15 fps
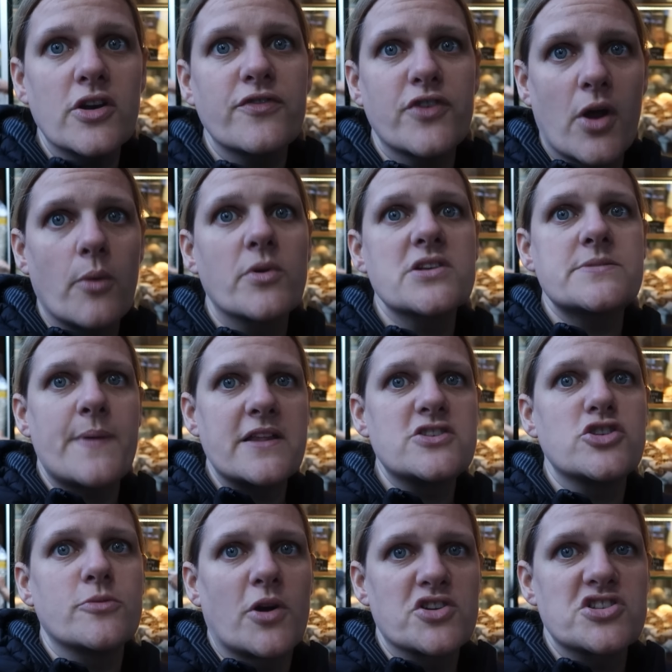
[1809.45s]
if you don't want to spend
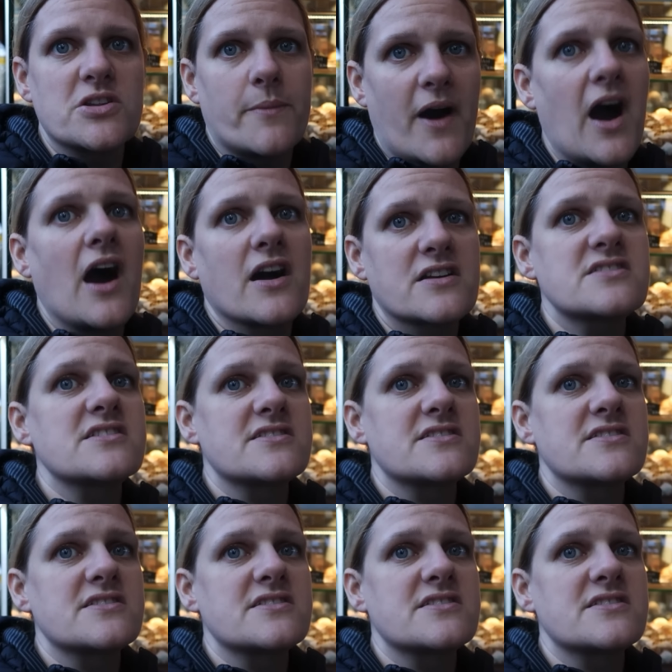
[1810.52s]
too much in the park.